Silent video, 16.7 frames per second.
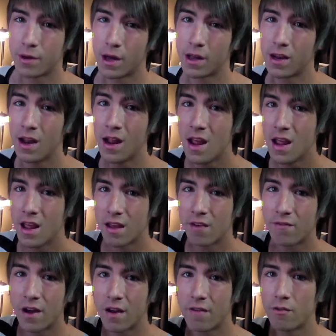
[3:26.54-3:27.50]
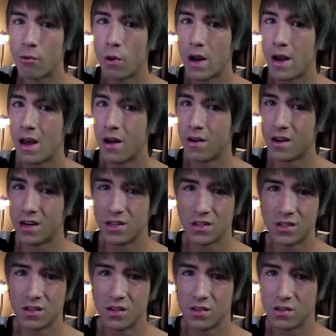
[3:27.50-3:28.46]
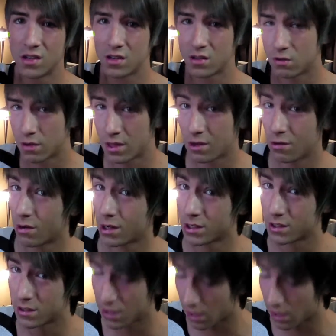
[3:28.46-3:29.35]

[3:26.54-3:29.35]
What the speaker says: but if I ever run out, I just use this really quick to